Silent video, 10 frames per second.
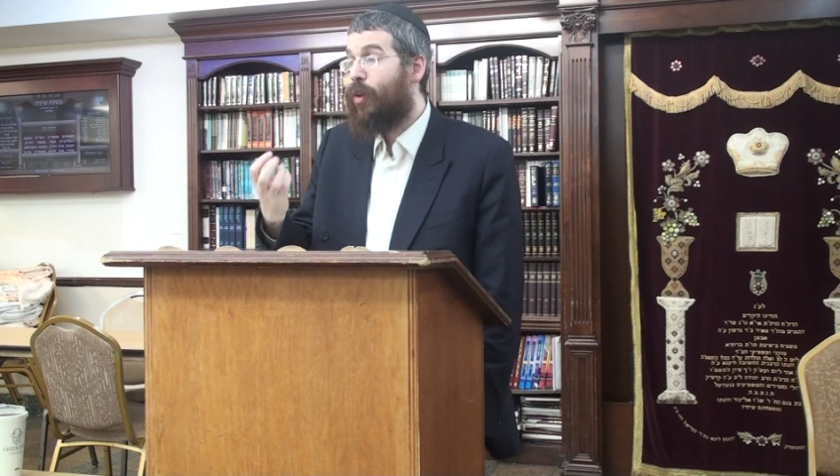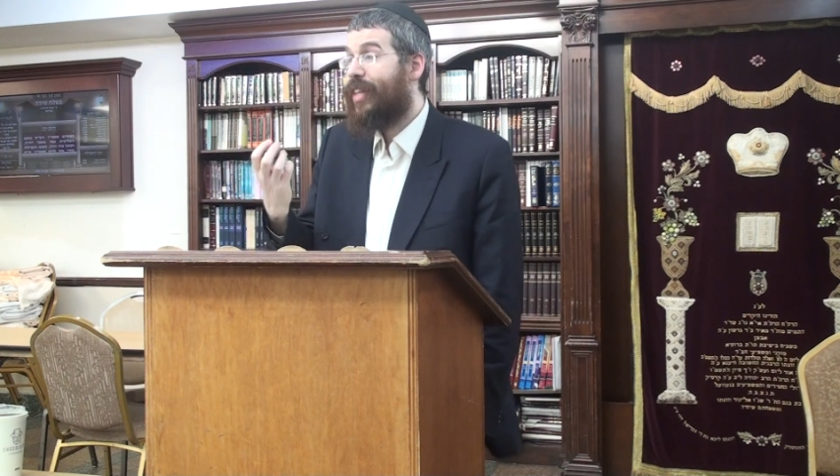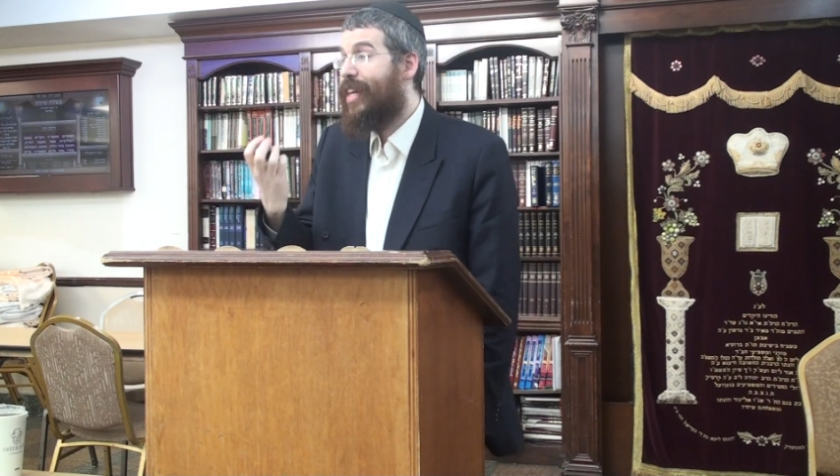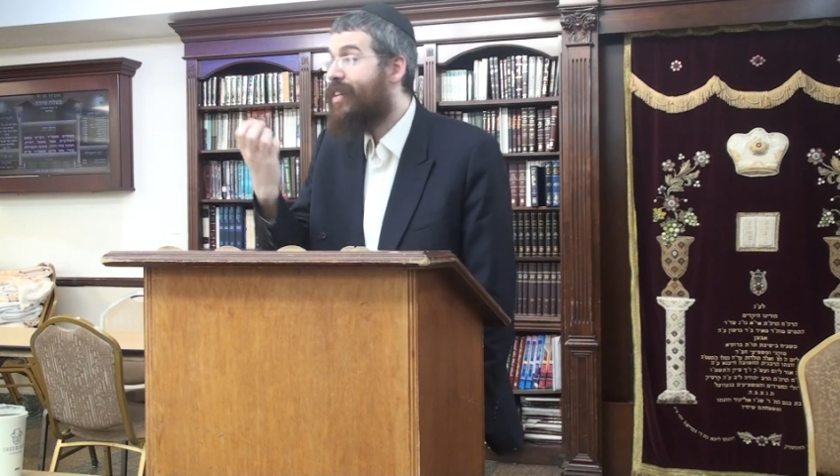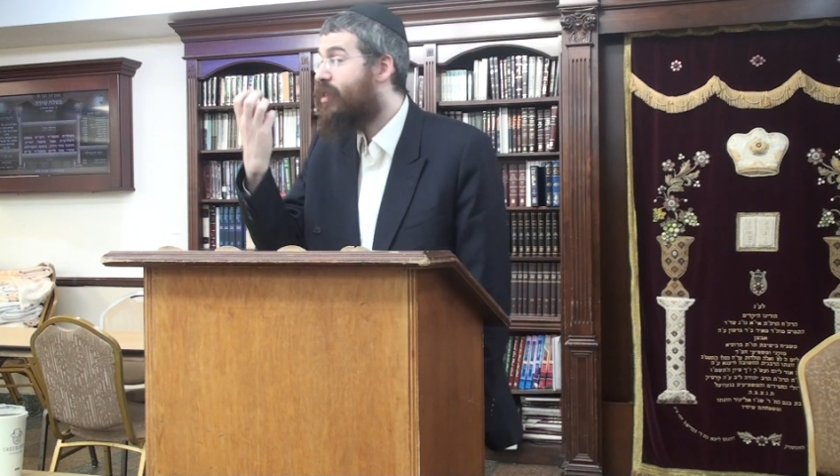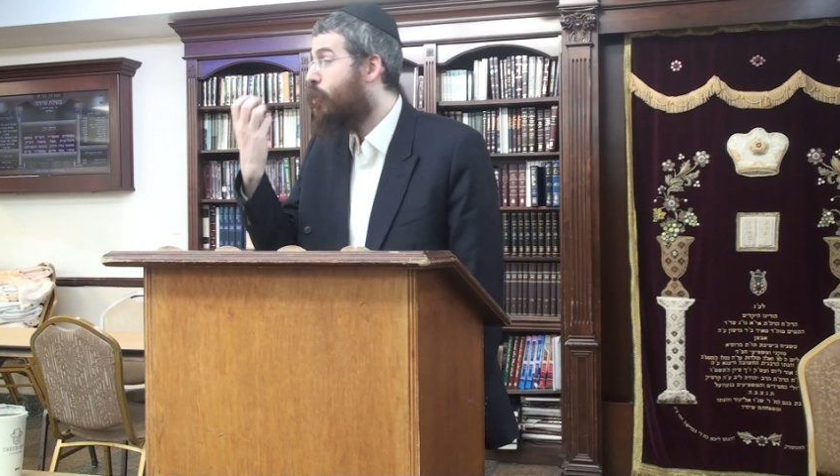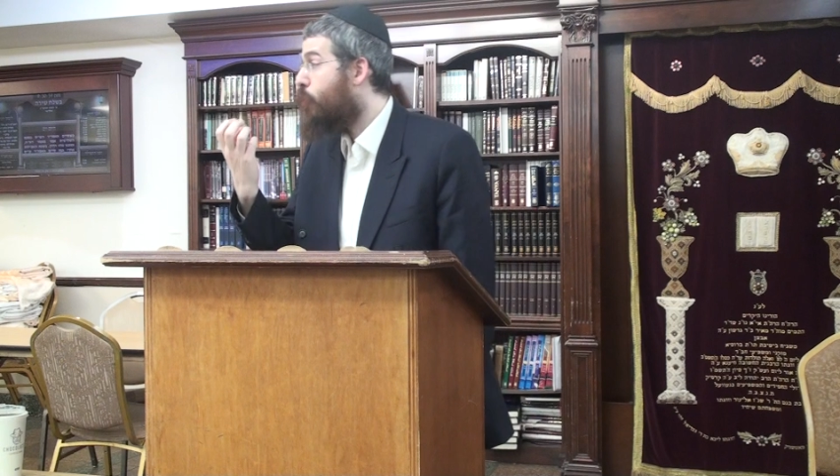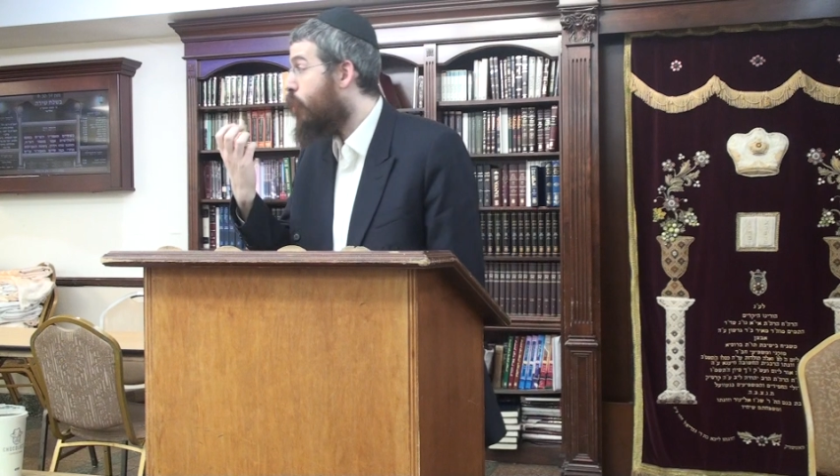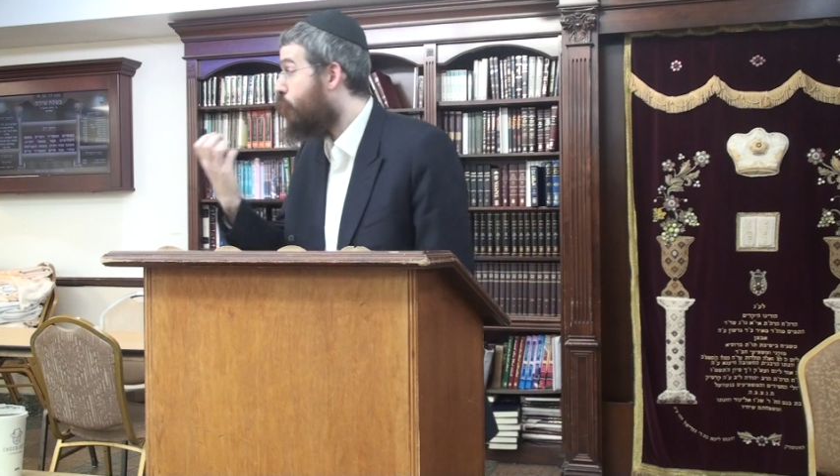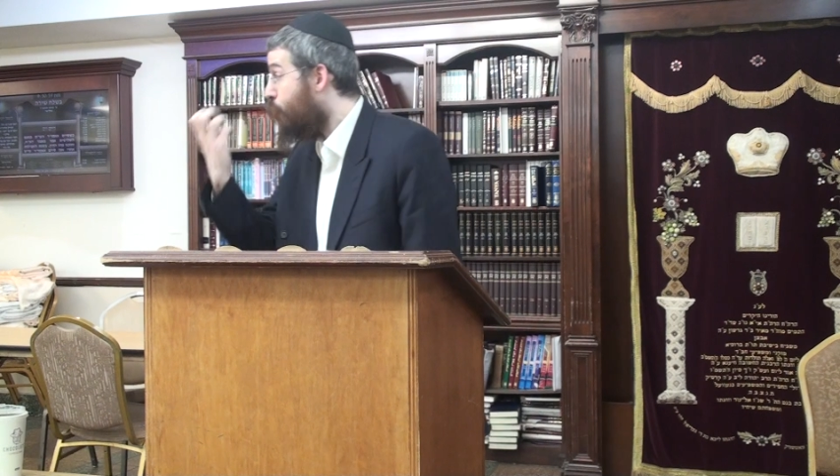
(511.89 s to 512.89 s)
What is the
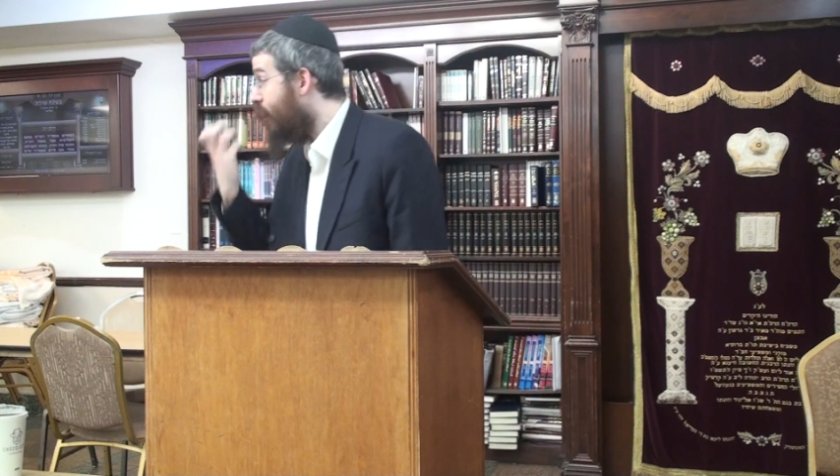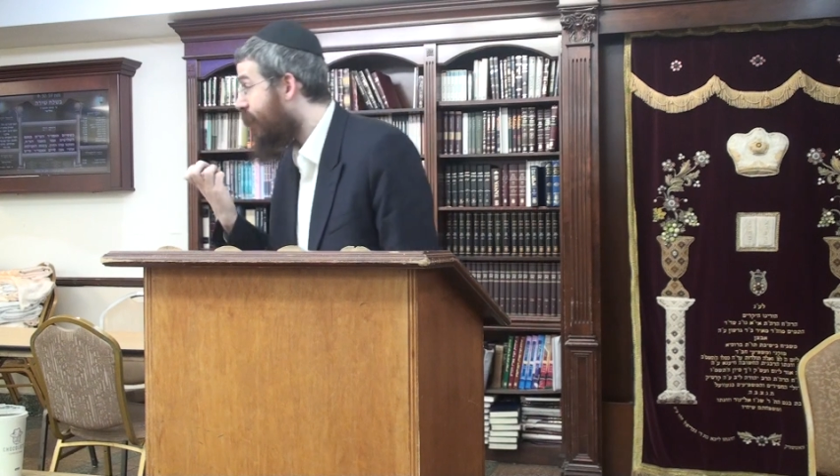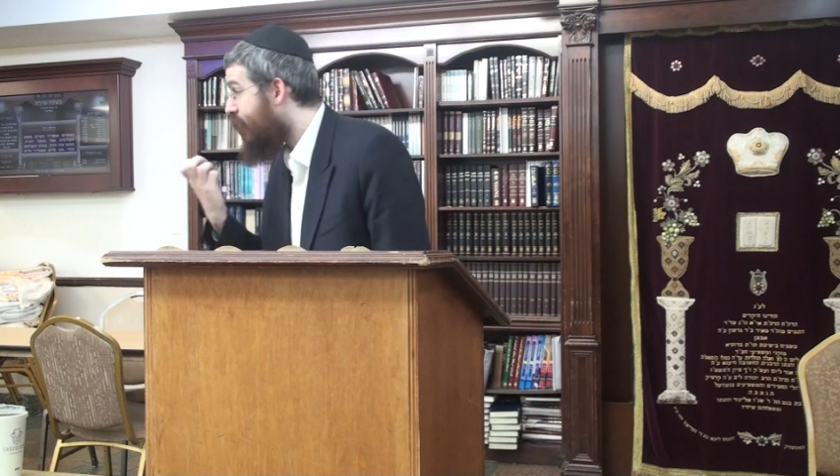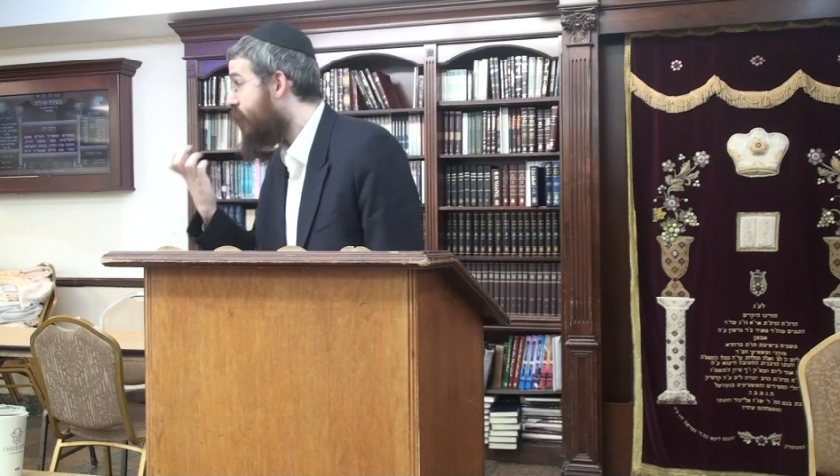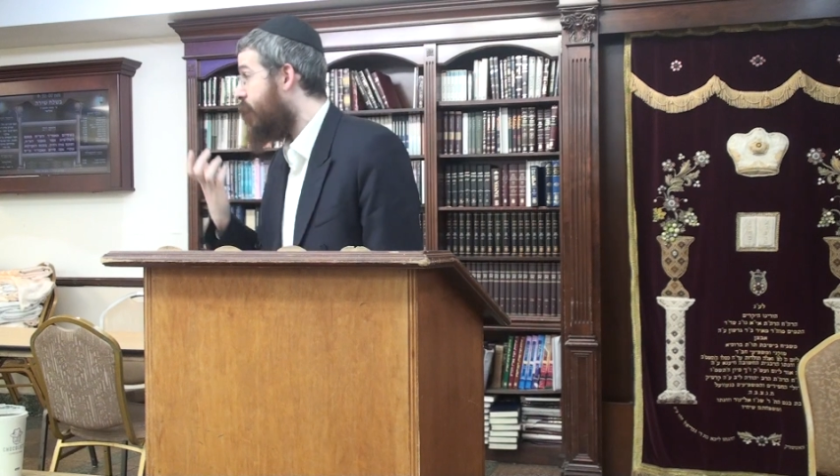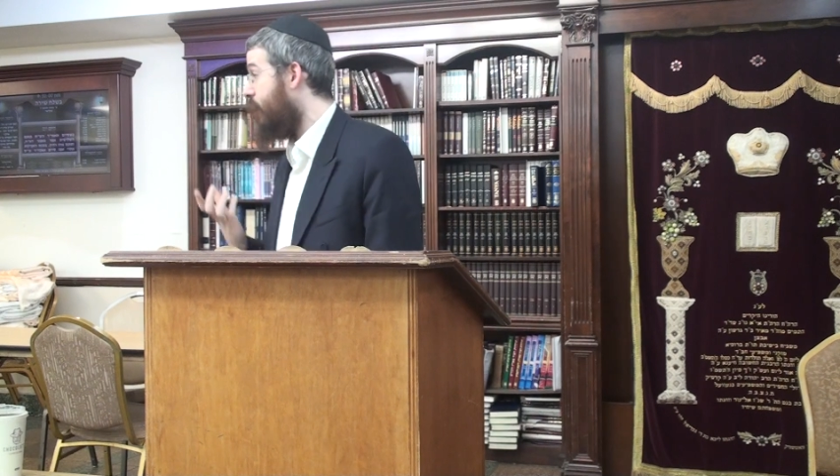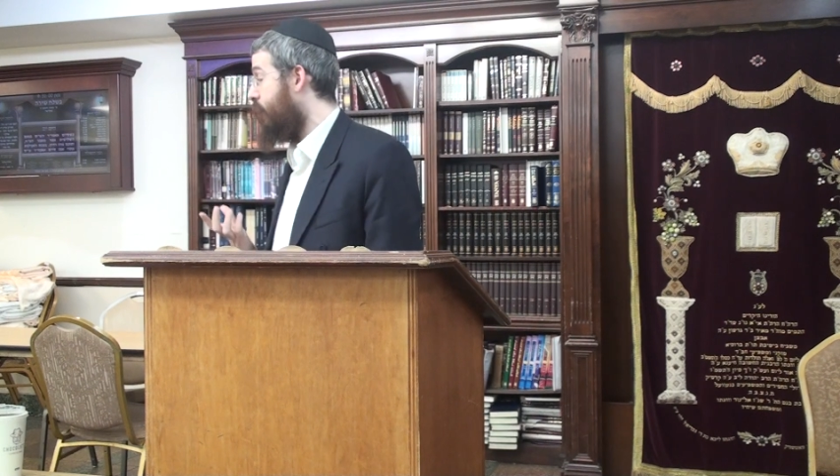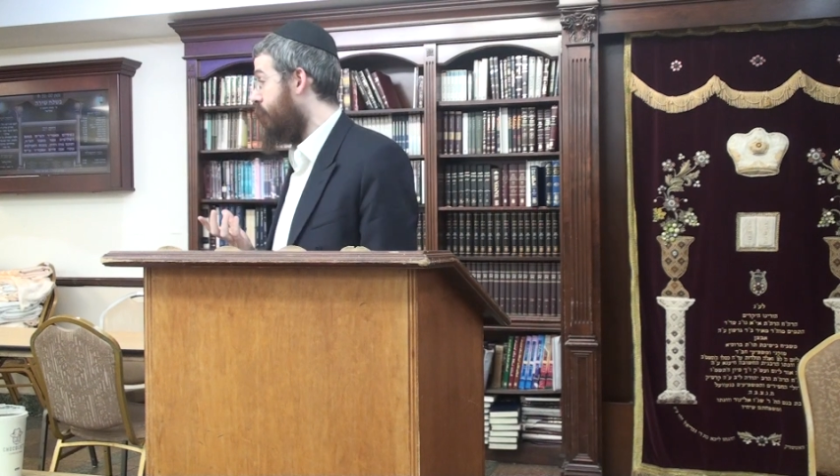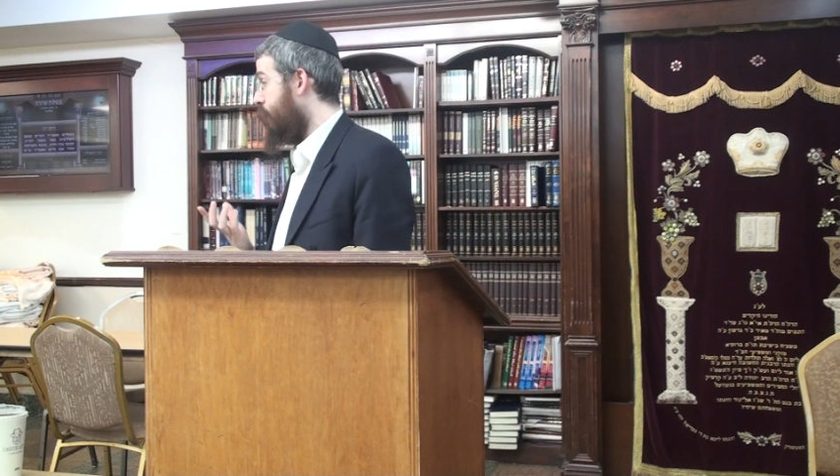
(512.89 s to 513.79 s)
world really is the Yid.